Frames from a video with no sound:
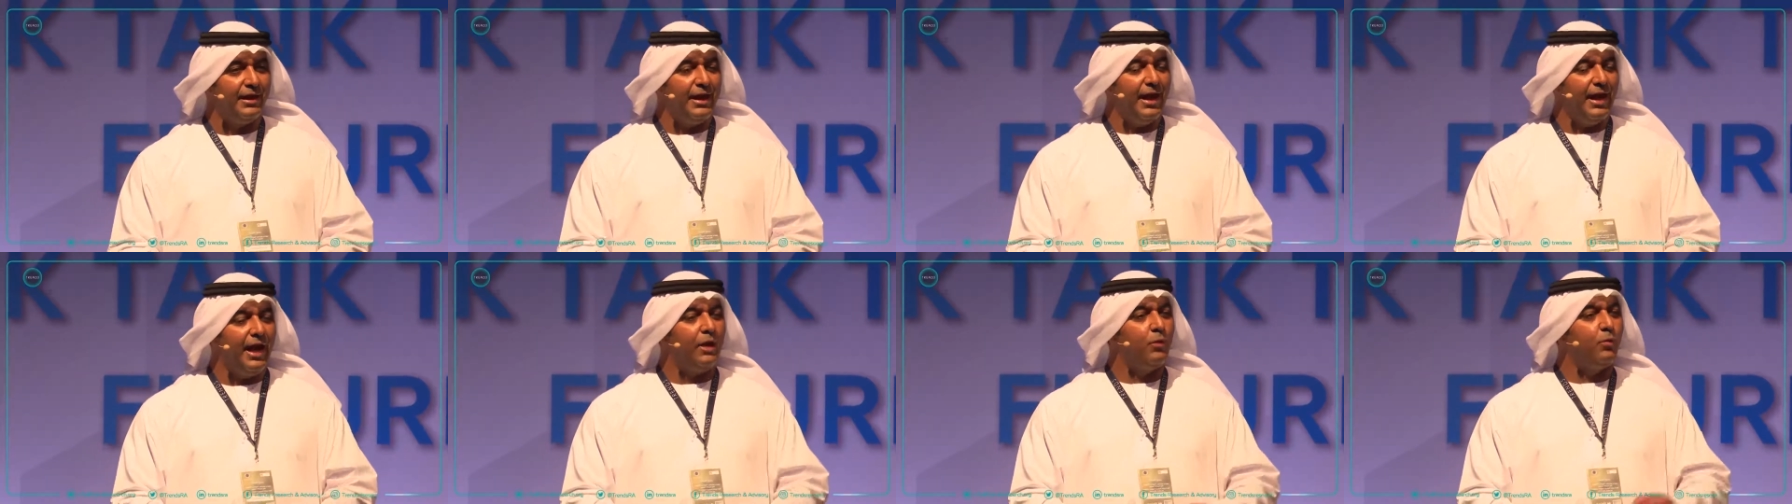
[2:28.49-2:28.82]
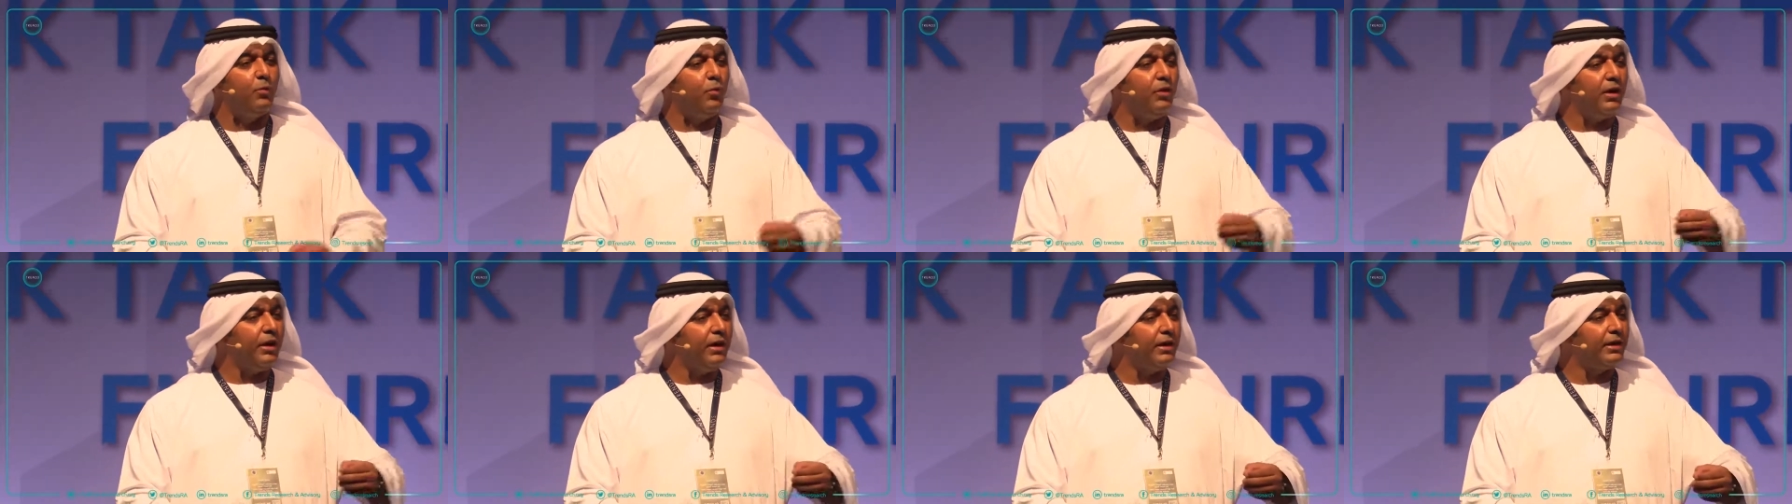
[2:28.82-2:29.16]
And
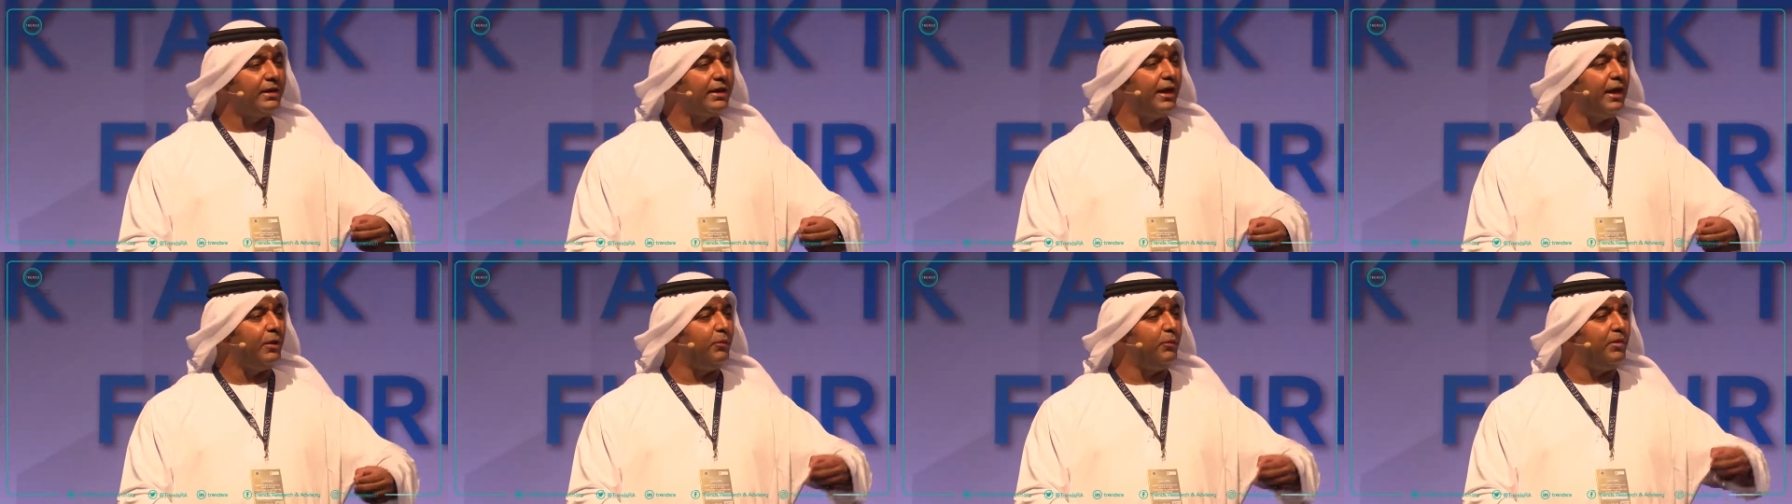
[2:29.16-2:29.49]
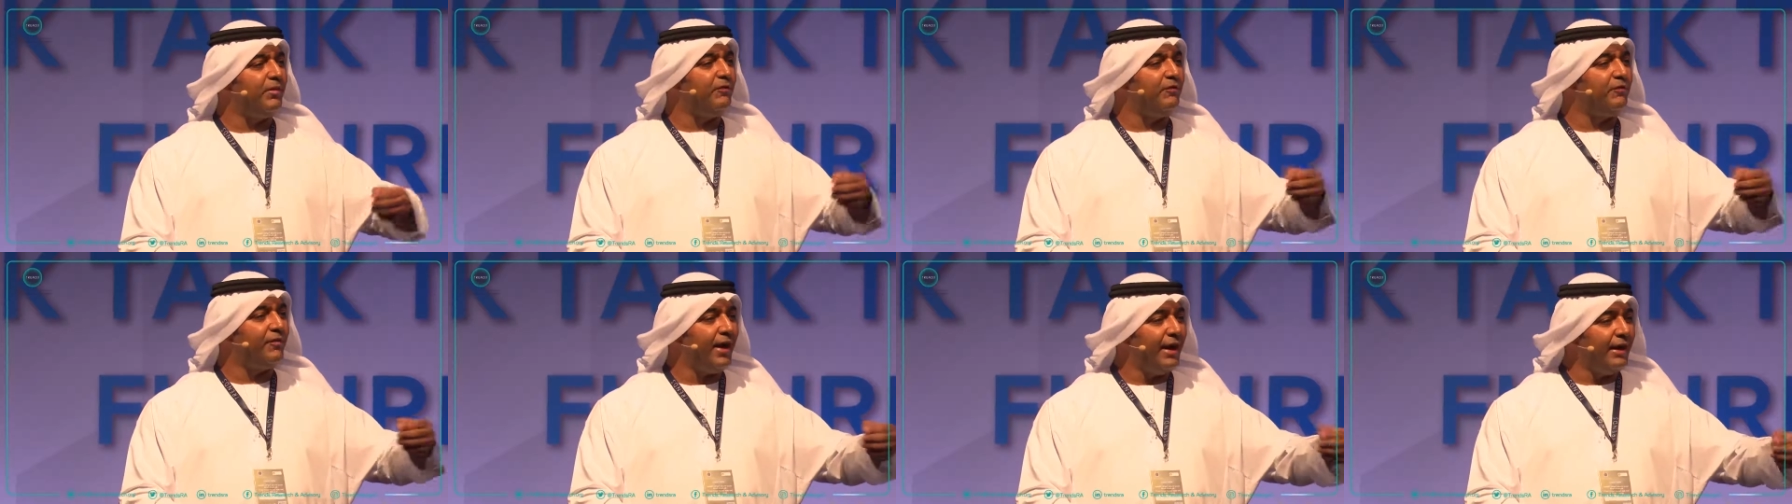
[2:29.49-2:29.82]
where can we
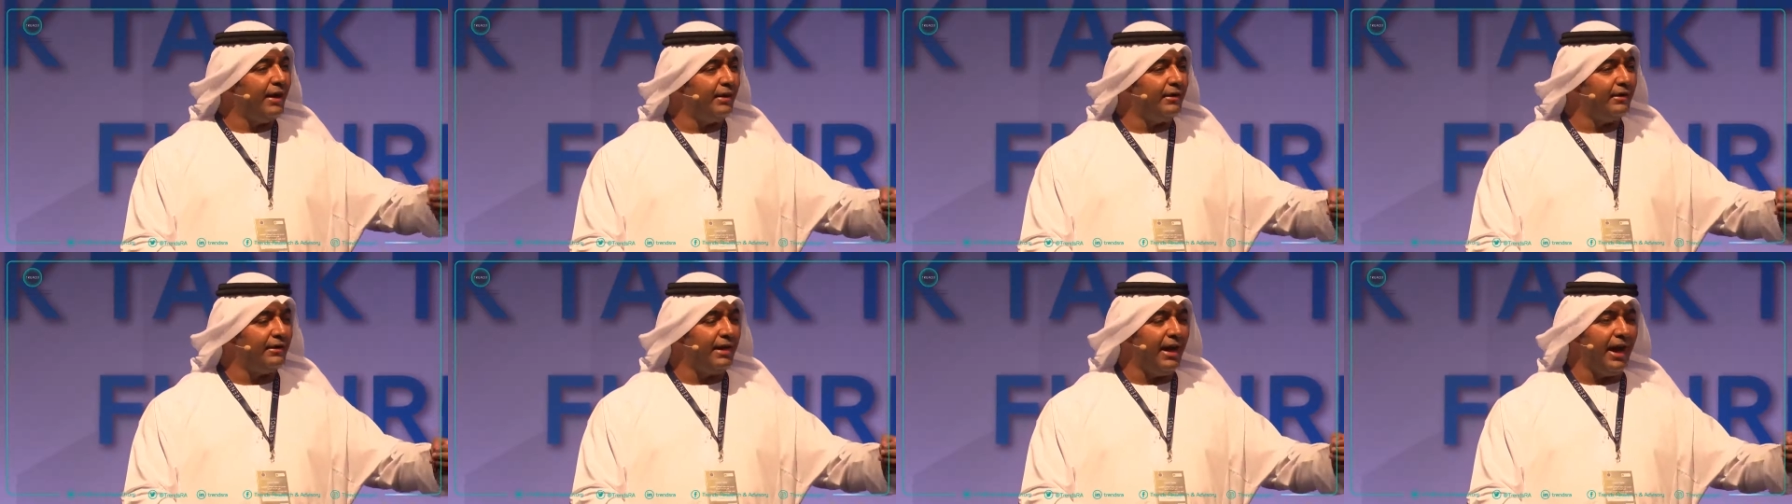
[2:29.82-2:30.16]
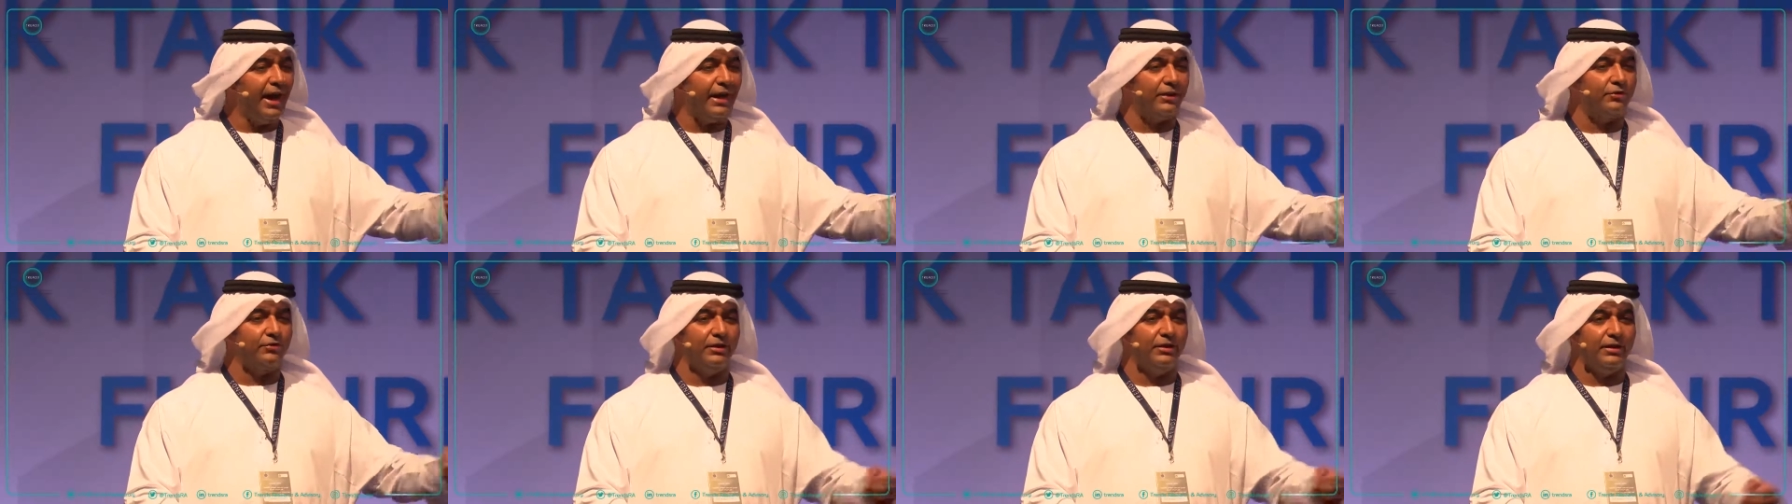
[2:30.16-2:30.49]
find
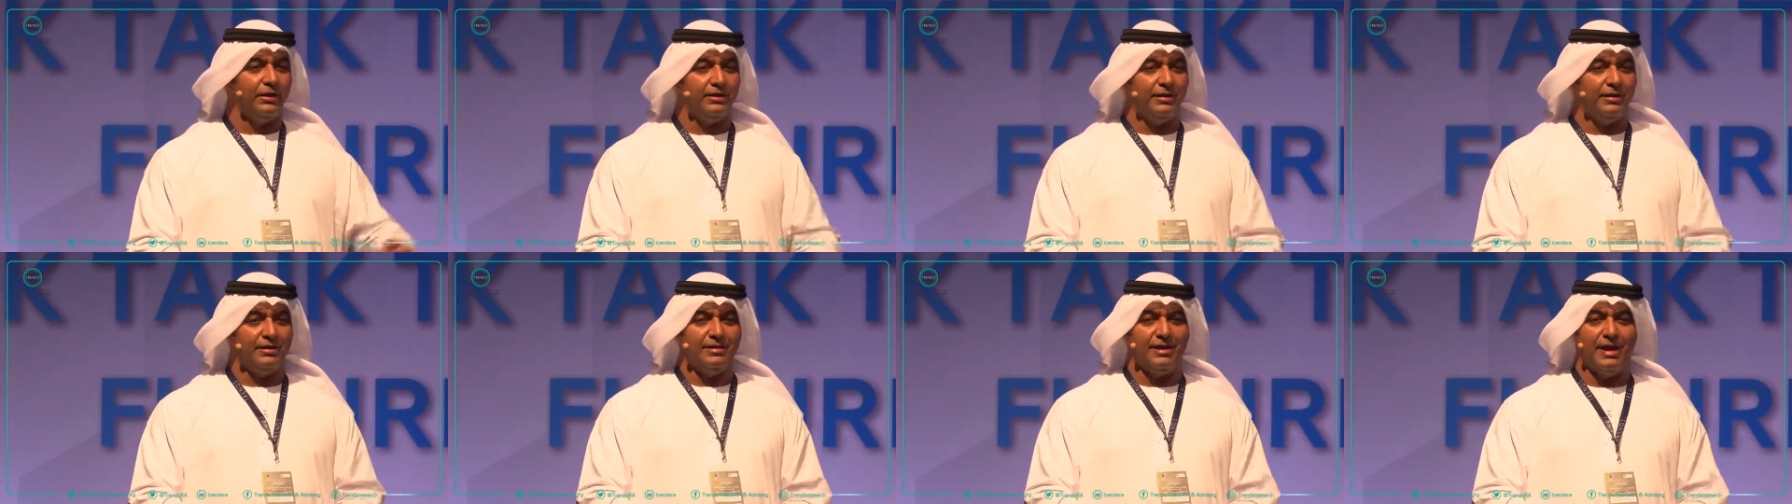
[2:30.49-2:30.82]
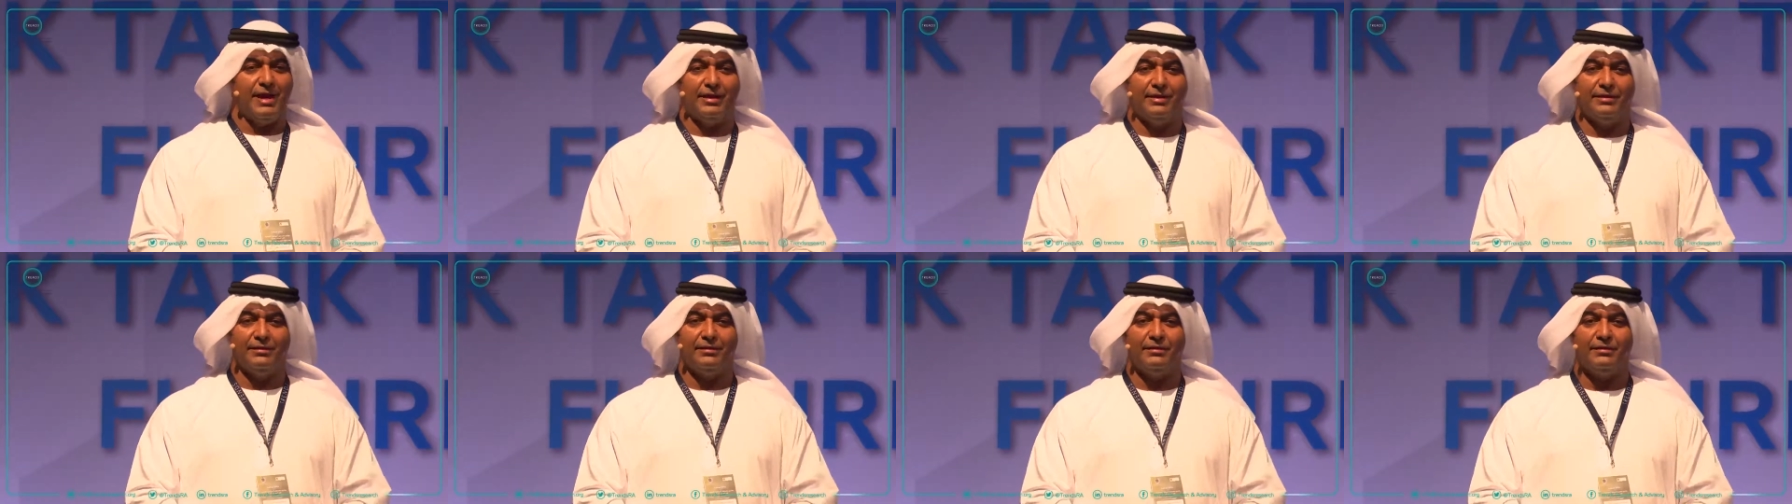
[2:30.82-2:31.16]
actually the
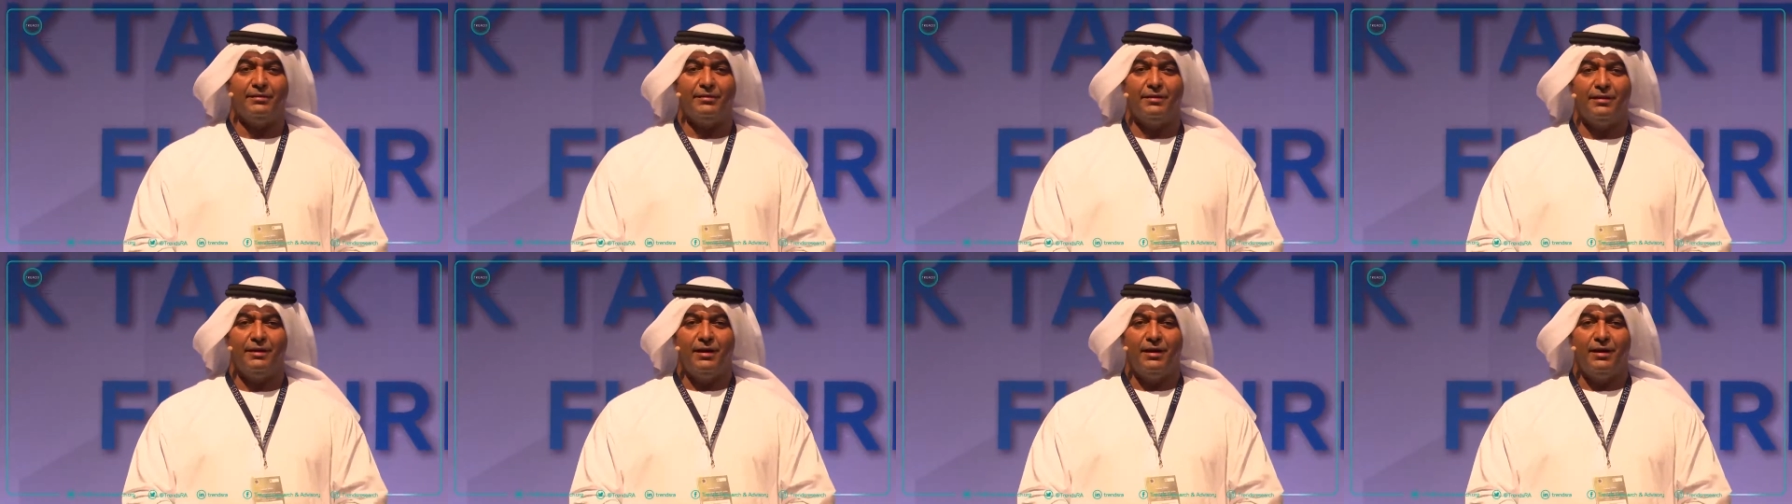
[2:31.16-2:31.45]
talent?